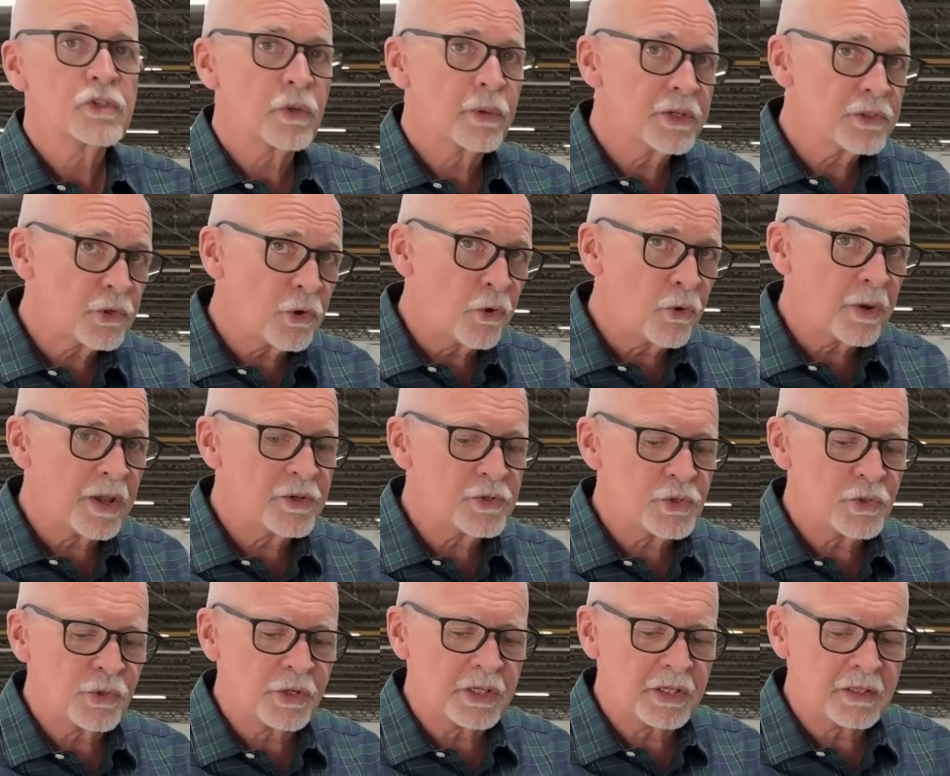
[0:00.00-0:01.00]
So as
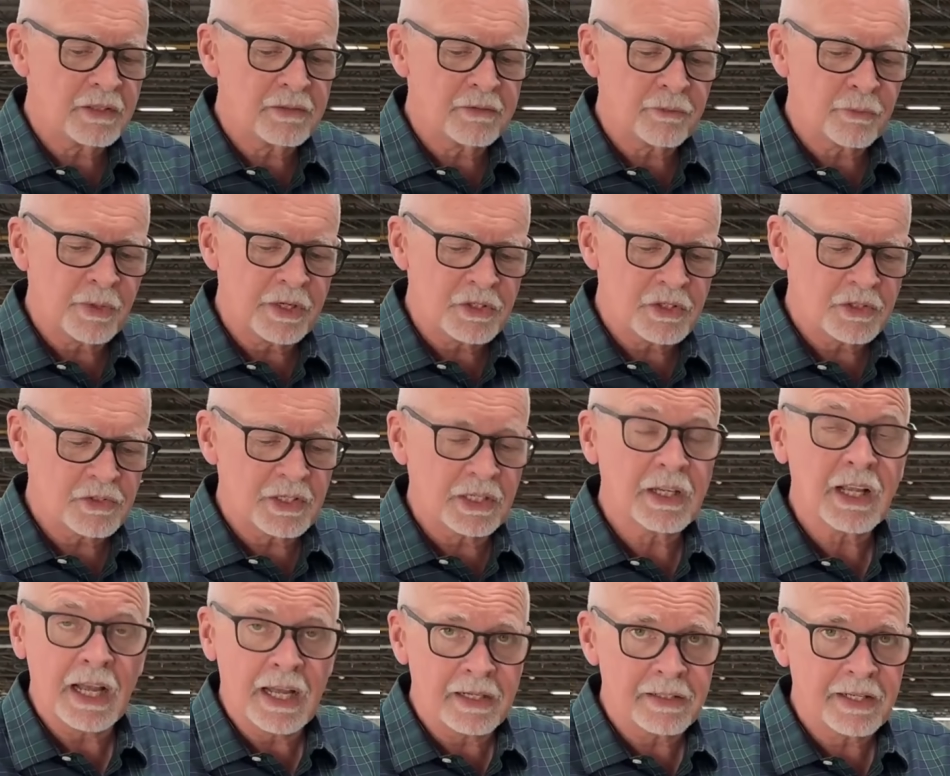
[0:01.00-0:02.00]
always, you can reach us
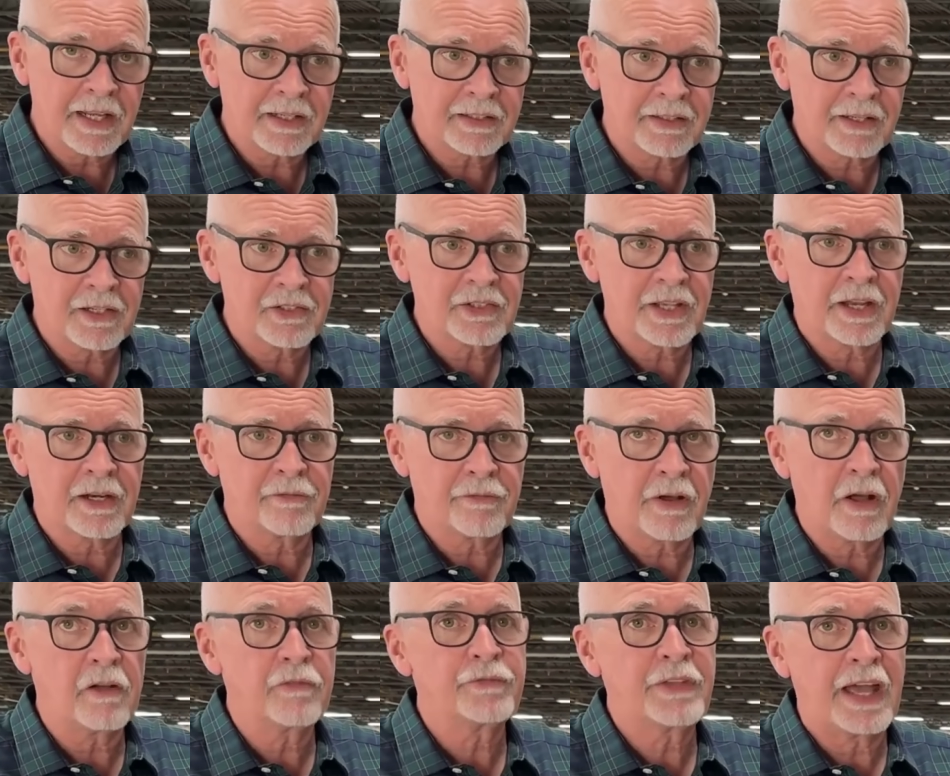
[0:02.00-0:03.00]
at contact
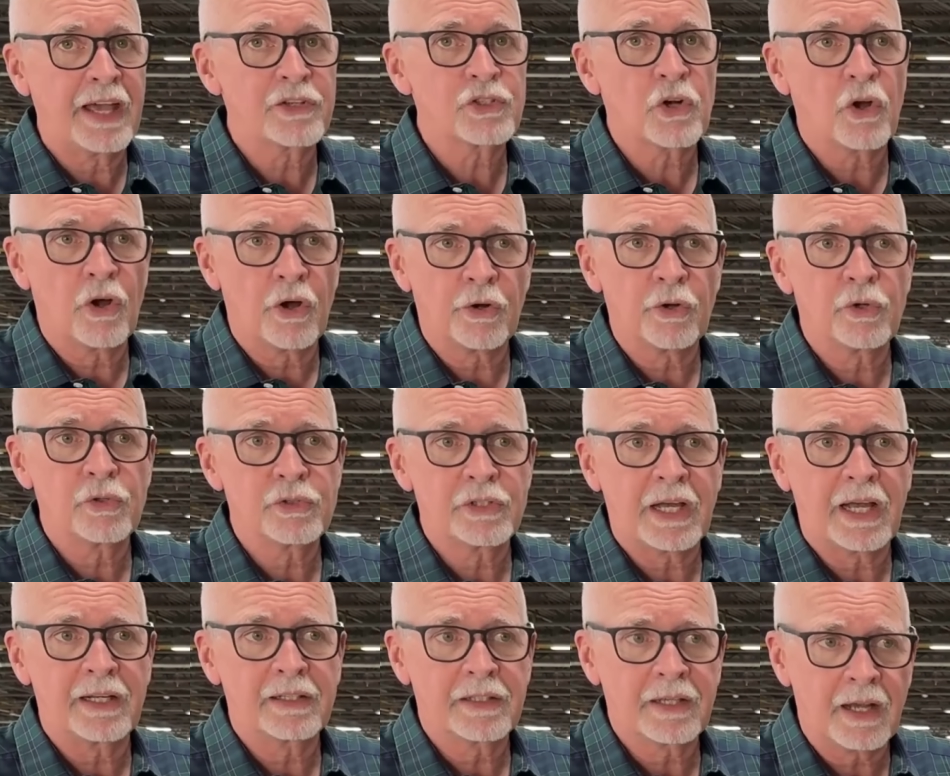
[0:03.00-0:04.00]

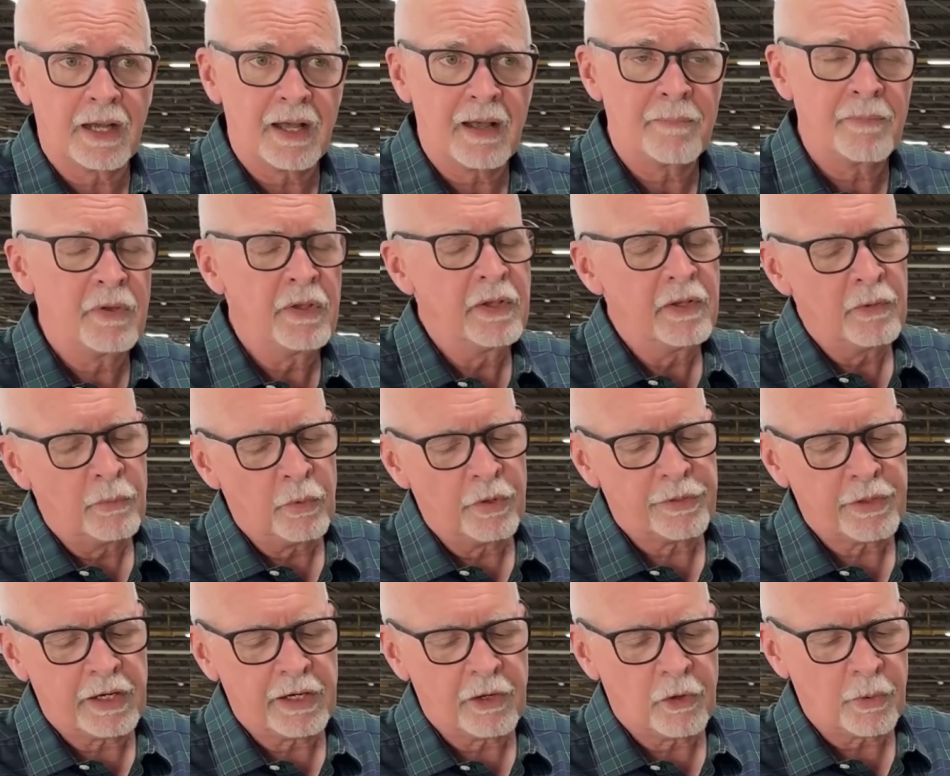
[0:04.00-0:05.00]
us@evolve-auto.com
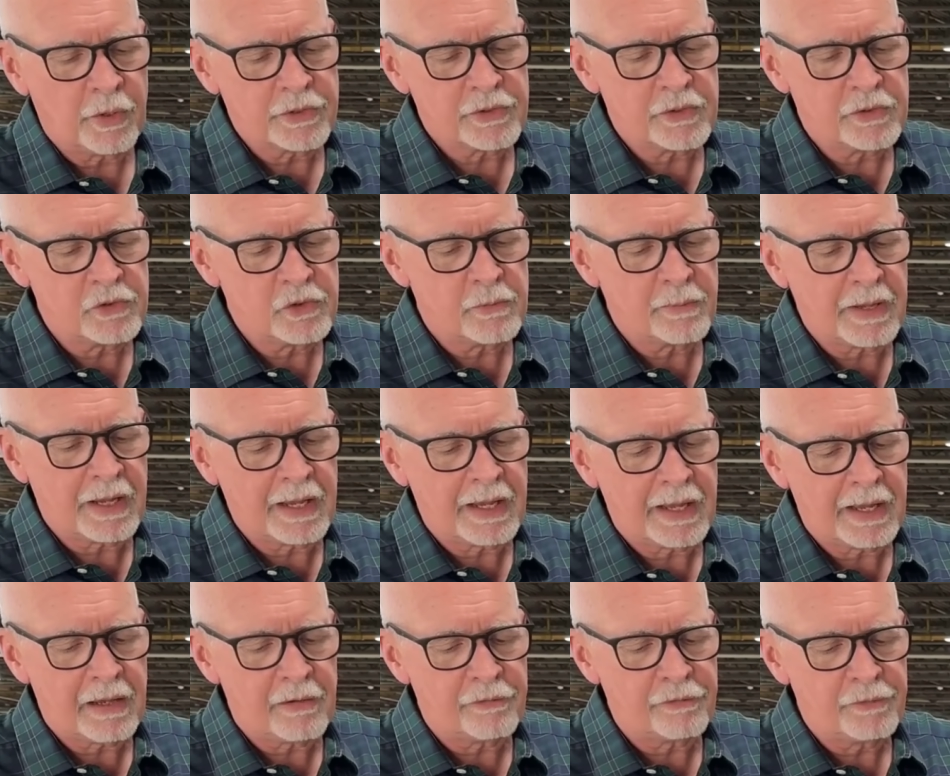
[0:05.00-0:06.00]
with any questions you may
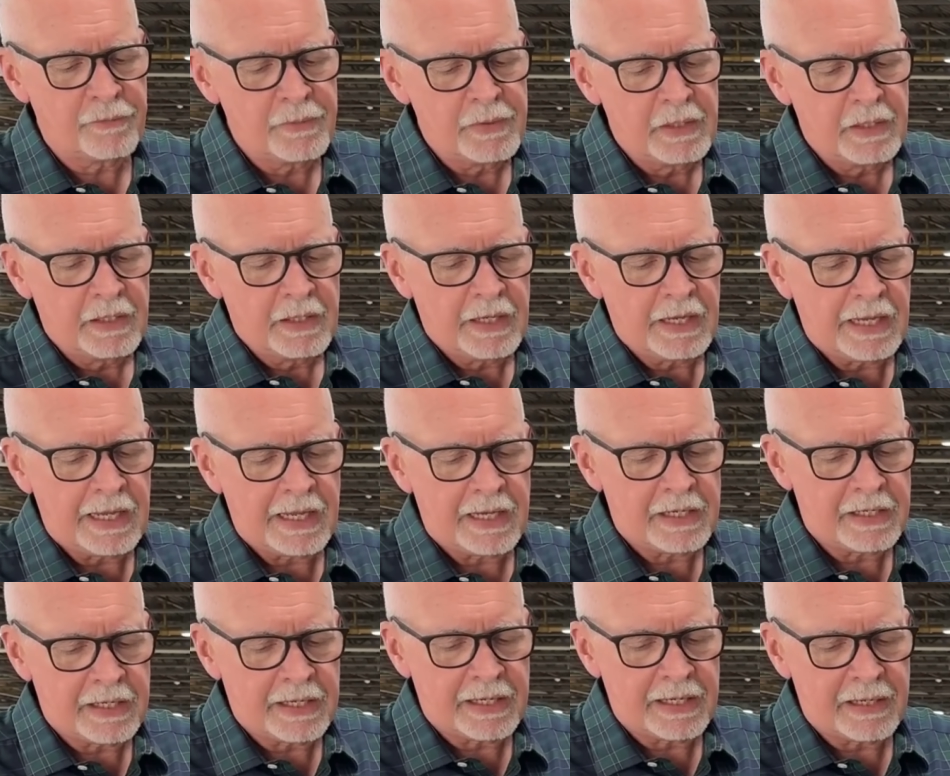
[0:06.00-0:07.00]
have,
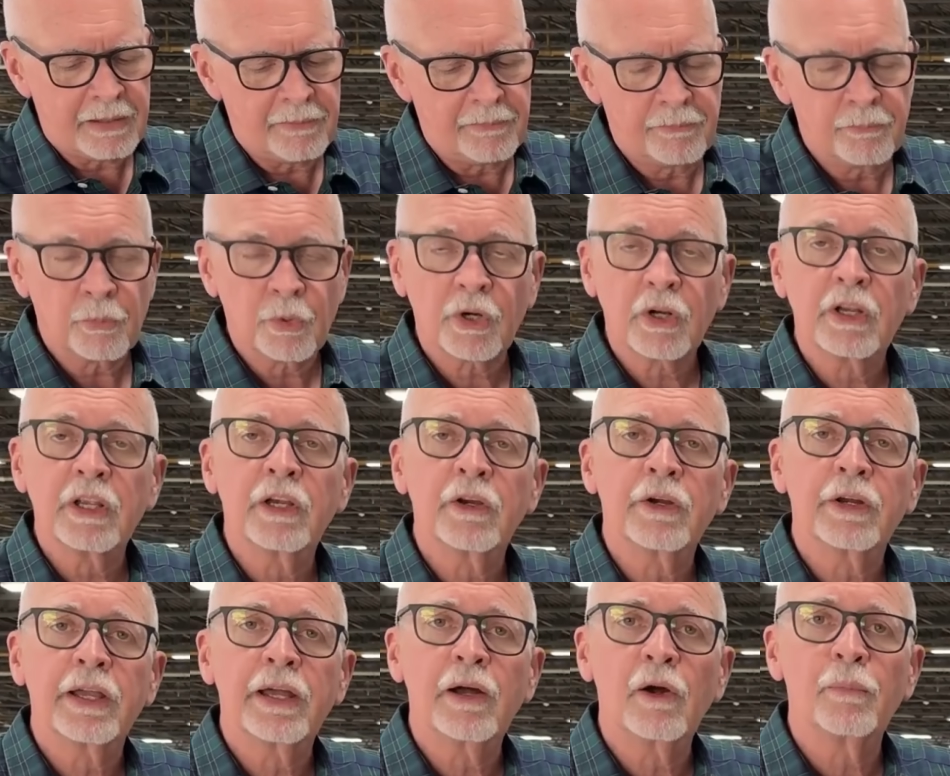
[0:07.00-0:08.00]
and we're
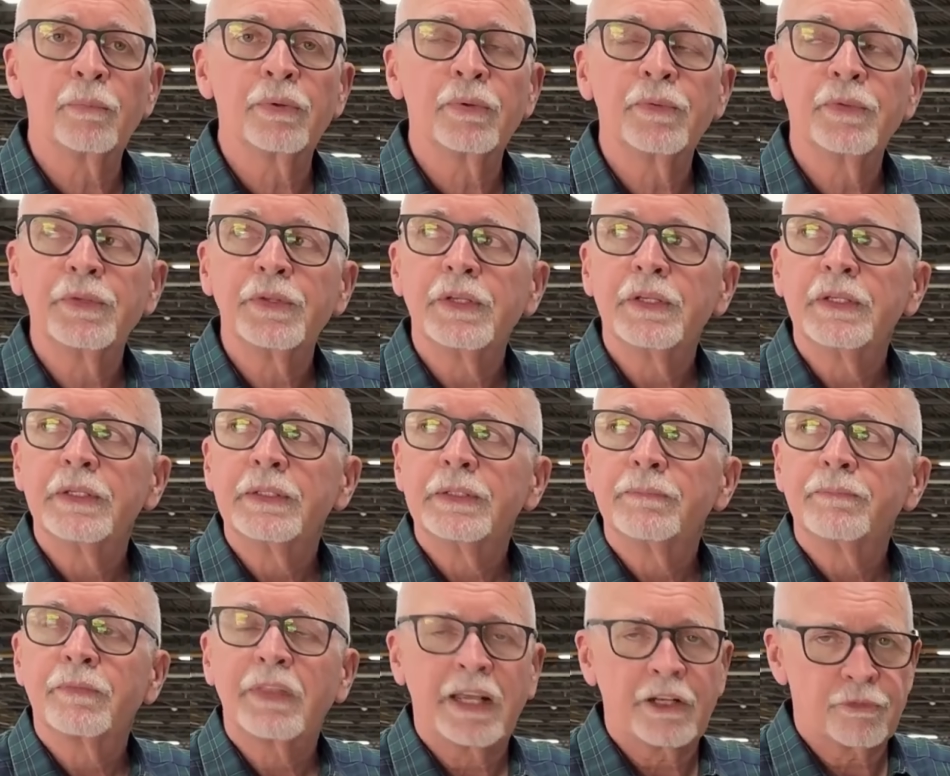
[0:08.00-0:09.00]
here to help.
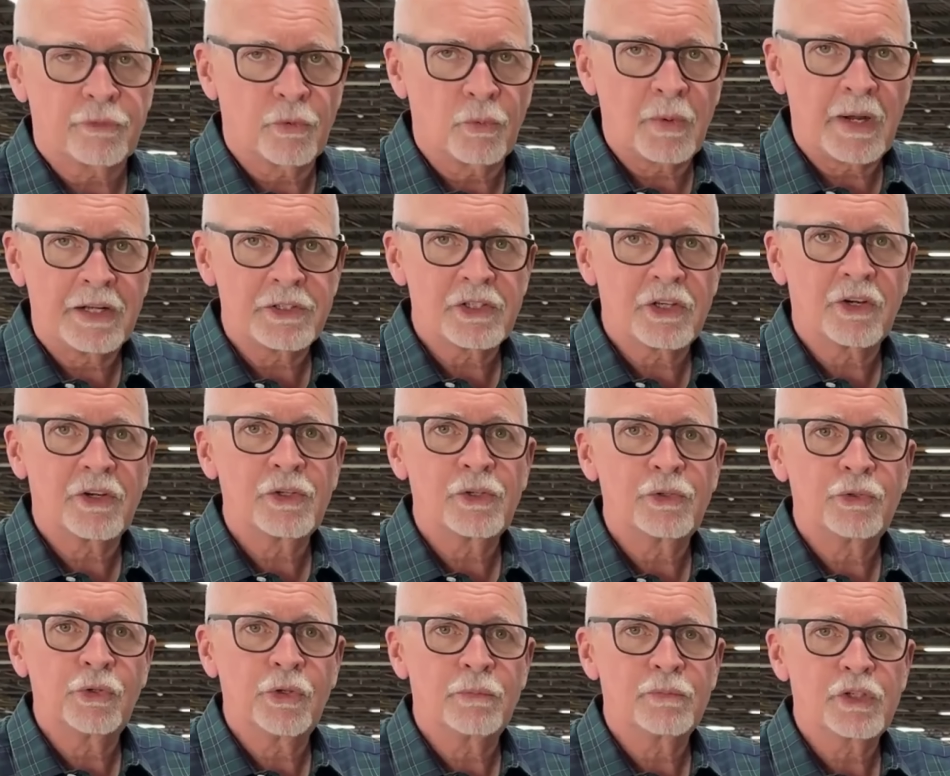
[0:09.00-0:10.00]
Thanks for watching our
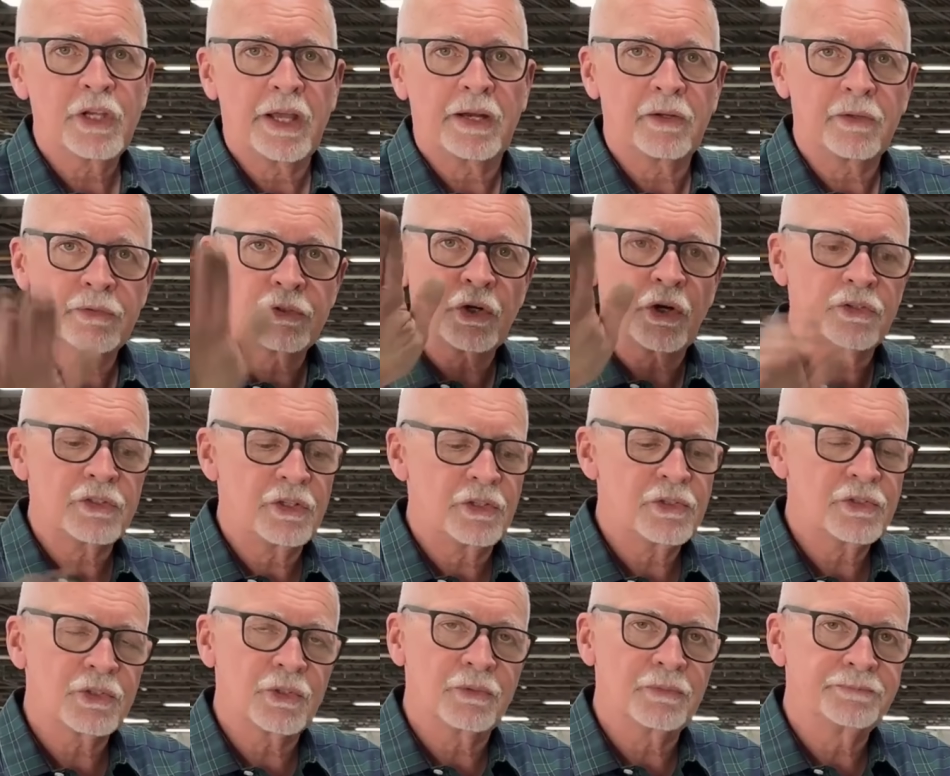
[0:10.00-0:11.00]
YouTube channel. Talk
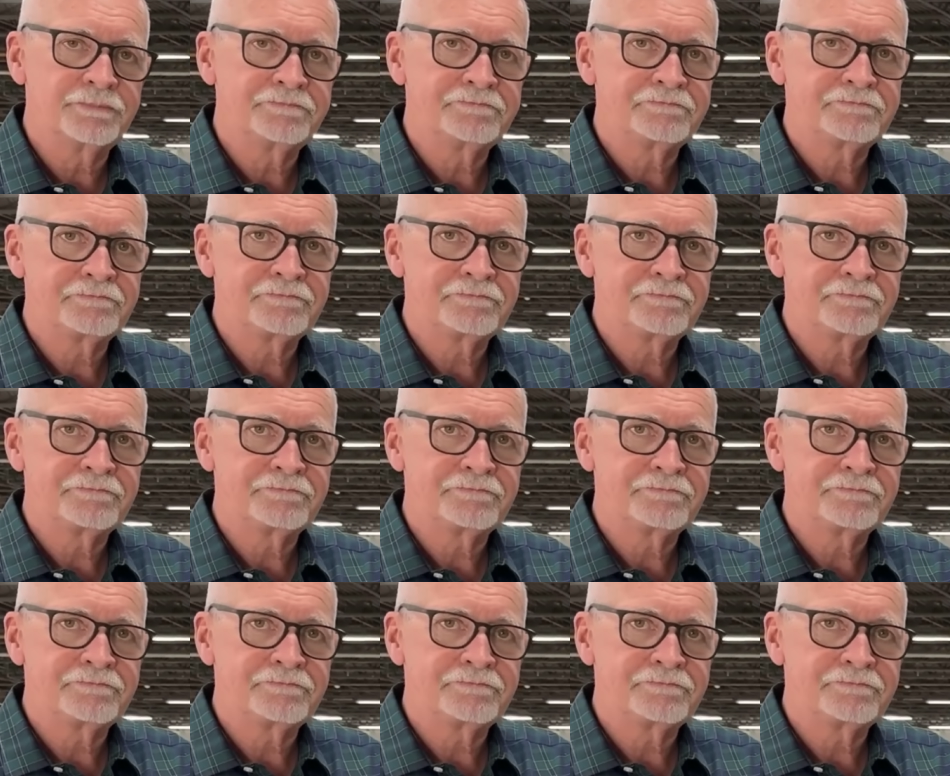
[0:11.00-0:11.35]
to you soon.